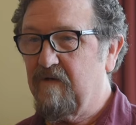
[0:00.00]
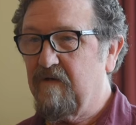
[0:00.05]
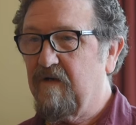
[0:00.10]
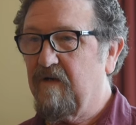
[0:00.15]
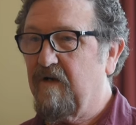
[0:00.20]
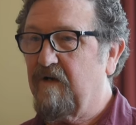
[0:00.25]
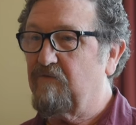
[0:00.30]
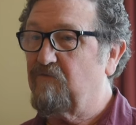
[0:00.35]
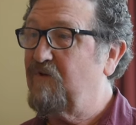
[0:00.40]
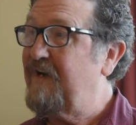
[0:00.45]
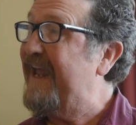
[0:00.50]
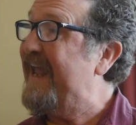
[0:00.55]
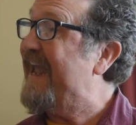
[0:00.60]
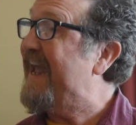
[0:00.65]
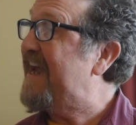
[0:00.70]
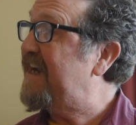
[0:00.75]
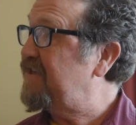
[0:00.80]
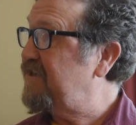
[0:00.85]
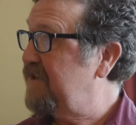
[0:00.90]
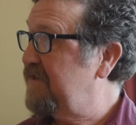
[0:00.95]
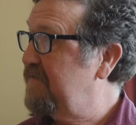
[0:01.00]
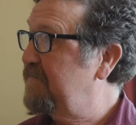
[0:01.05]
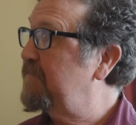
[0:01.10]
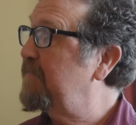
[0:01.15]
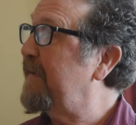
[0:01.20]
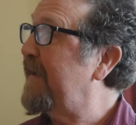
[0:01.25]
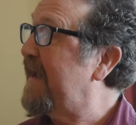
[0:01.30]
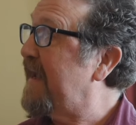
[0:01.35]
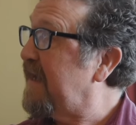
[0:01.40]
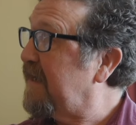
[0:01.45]
our reaction
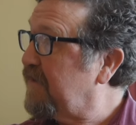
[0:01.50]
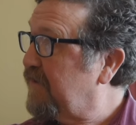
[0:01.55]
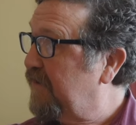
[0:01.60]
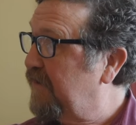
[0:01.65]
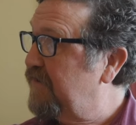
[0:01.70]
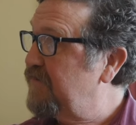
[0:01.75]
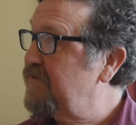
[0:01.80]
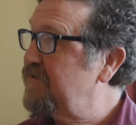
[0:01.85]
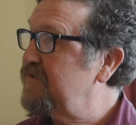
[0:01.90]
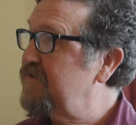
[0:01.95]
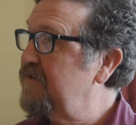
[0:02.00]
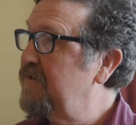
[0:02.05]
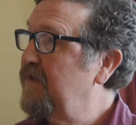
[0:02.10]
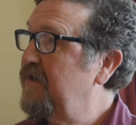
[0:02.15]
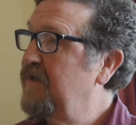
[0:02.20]
patterns,